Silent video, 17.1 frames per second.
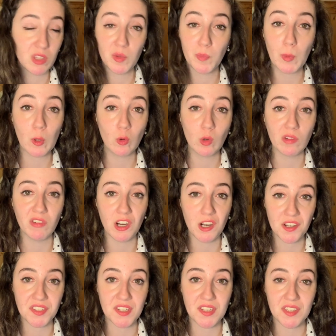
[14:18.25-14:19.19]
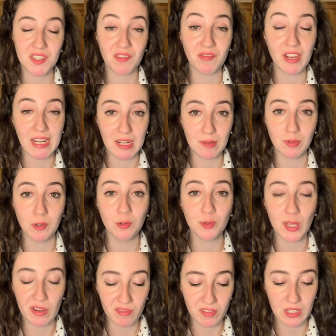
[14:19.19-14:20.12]
the pool of artists available,
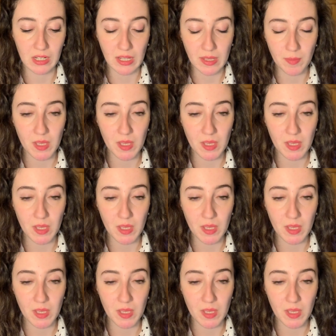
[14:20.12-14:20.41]
definitely.